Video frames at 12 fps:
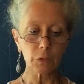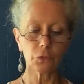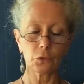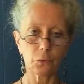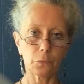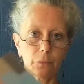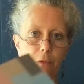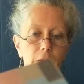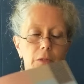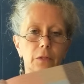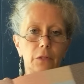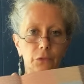So
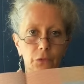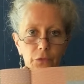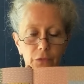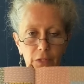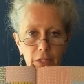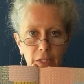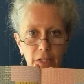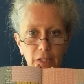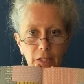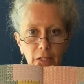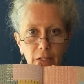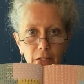this is the
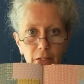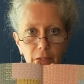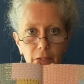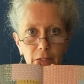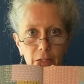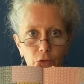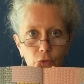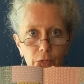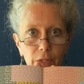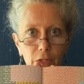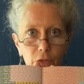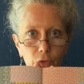
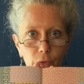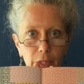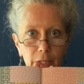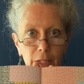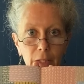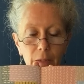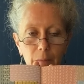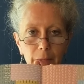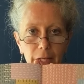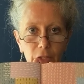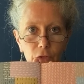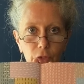introductory
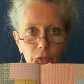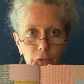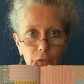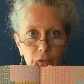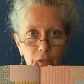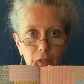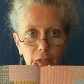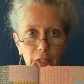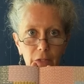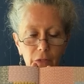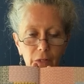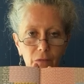pages,
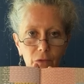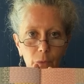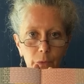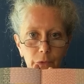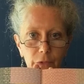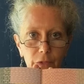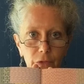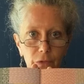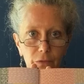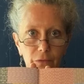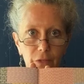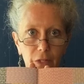again to give you a
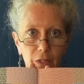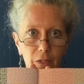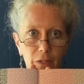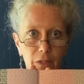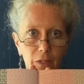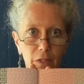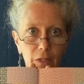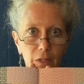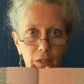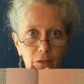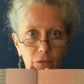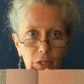sense
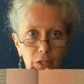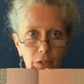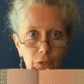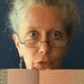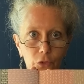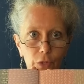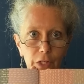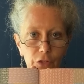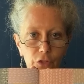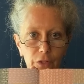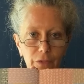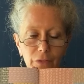of the
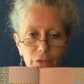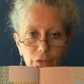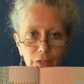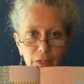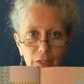illustrations.